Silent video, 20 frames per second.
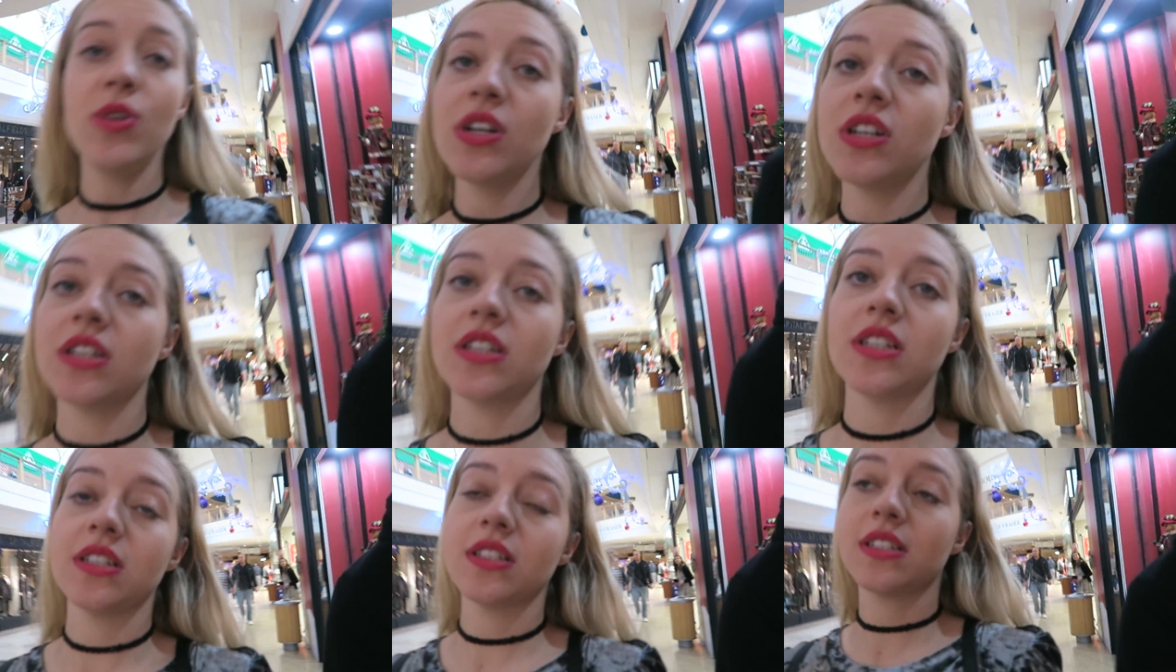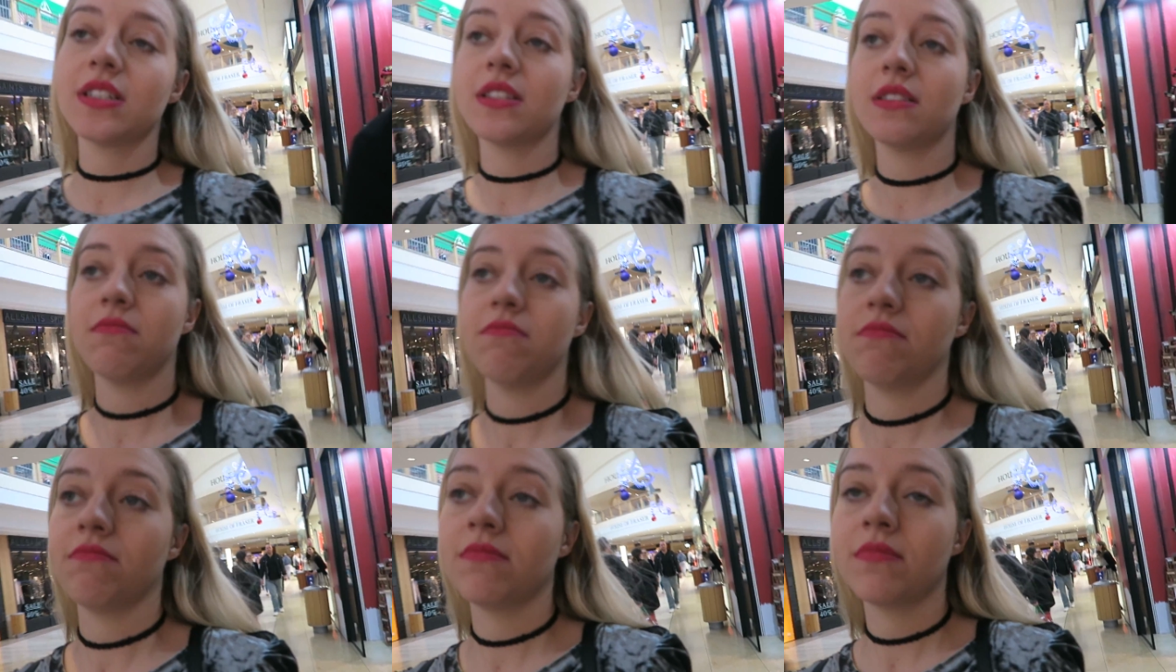was.
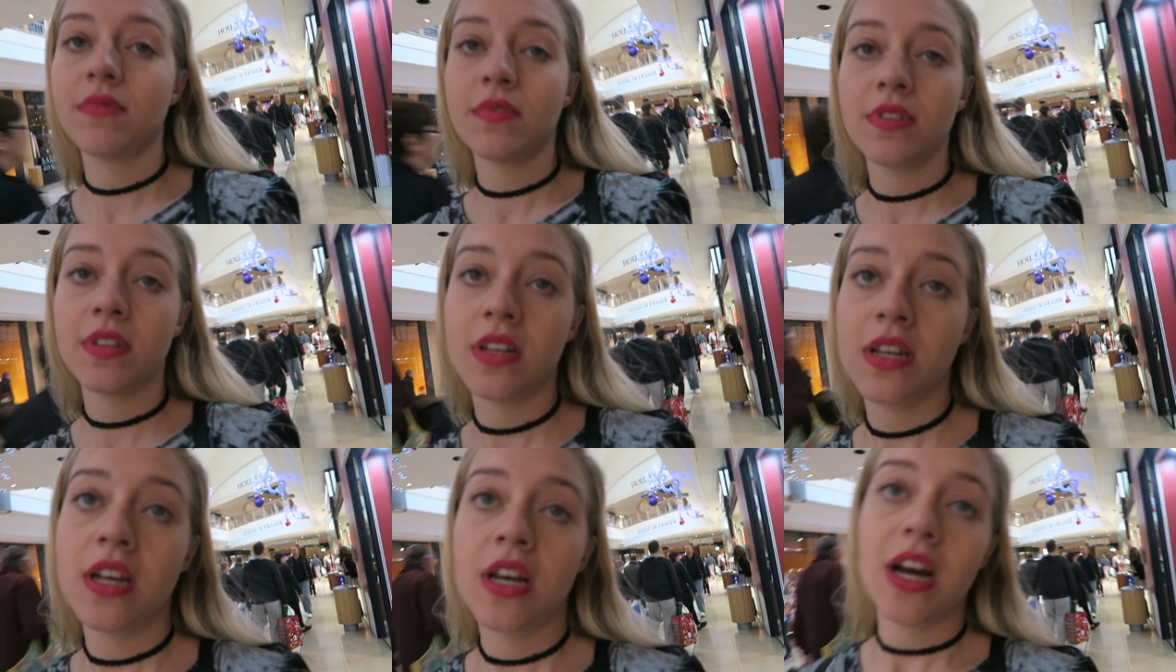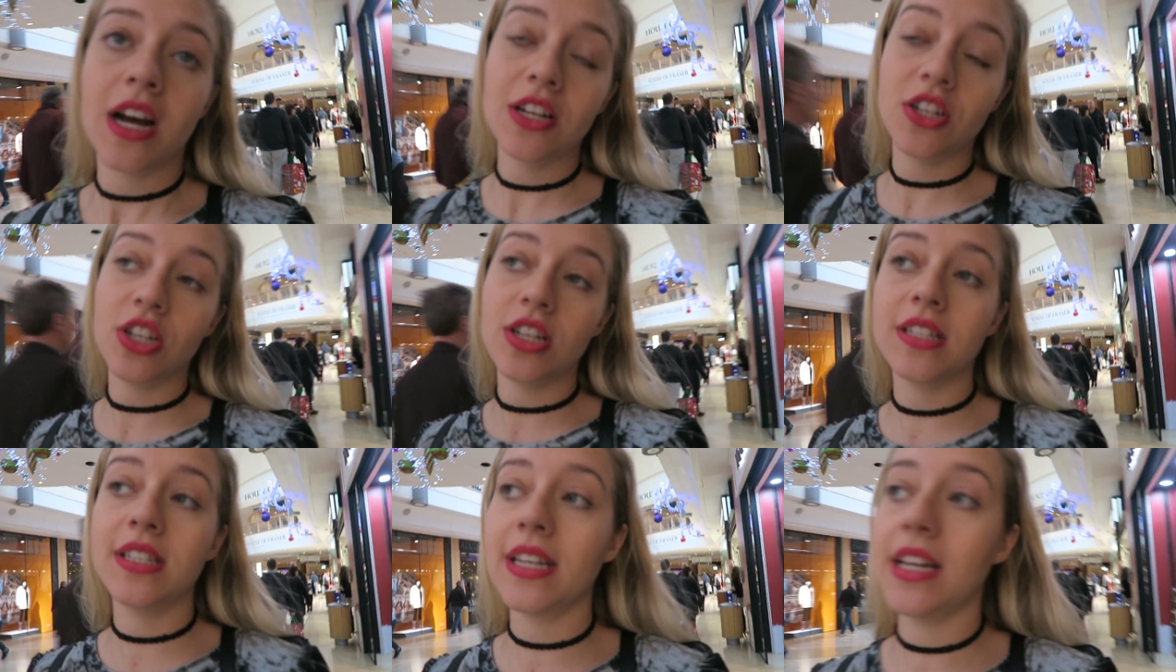Ooh. I
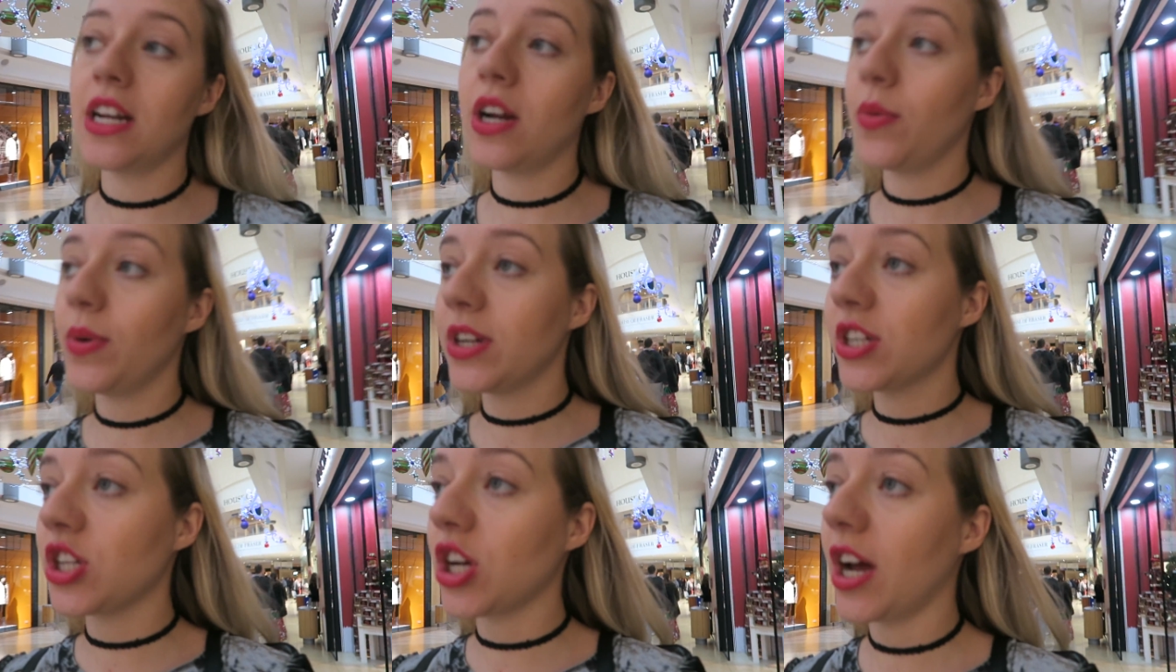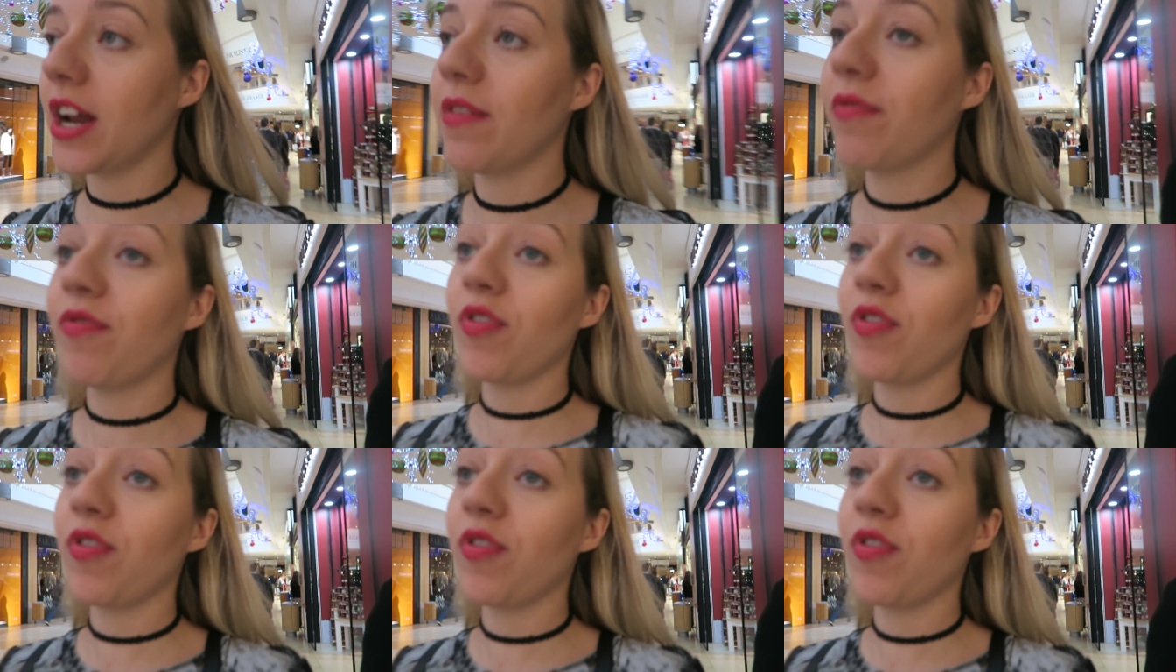just said I wish I'd